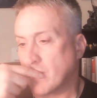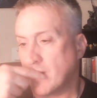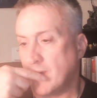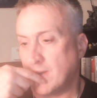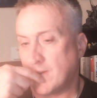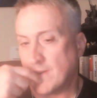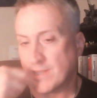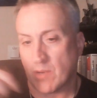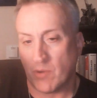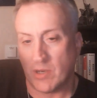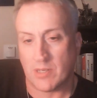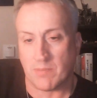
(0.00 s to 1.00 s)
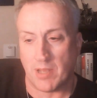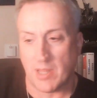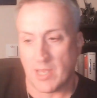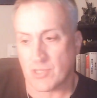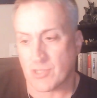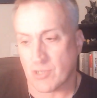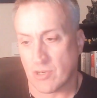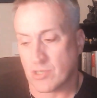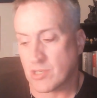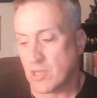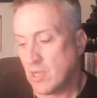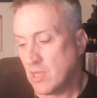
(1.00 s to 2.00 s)
And as I went into my last
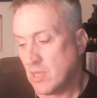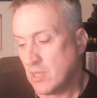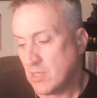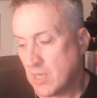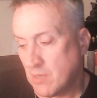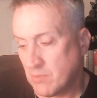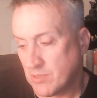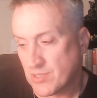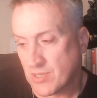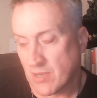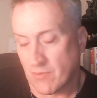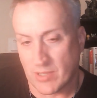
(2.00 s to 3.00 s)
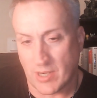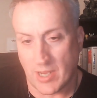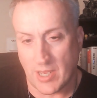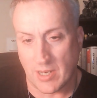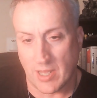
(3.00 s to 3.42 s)
church, I would discover that I had a